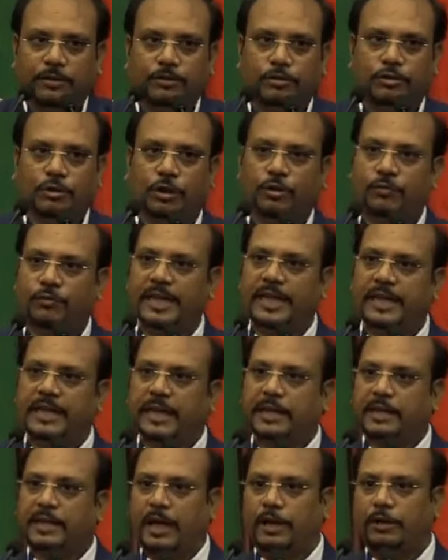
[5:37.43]
So we
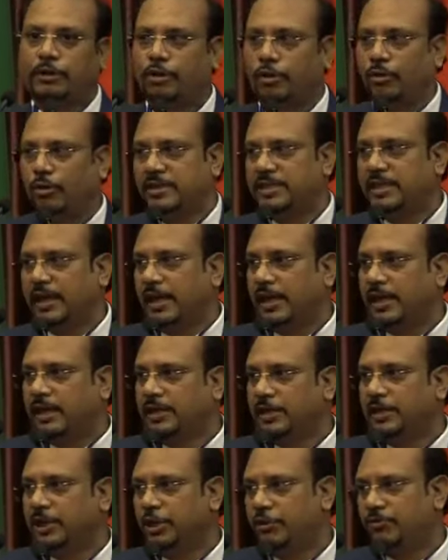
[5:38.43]
can control
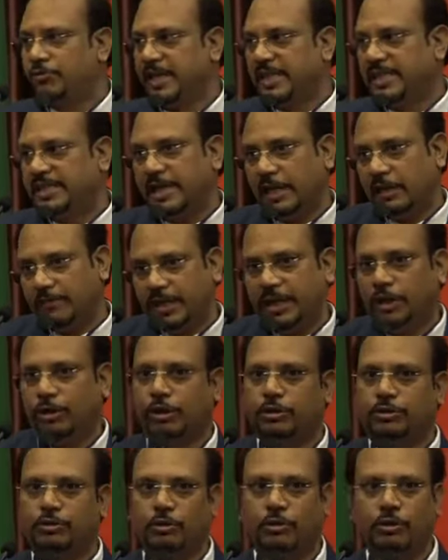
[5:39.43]
the nutrients delivery
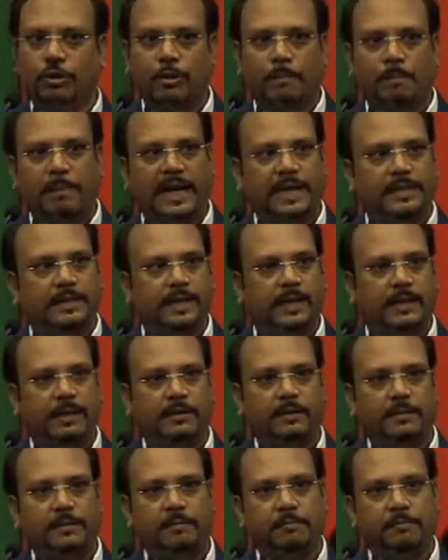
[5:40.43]
also by the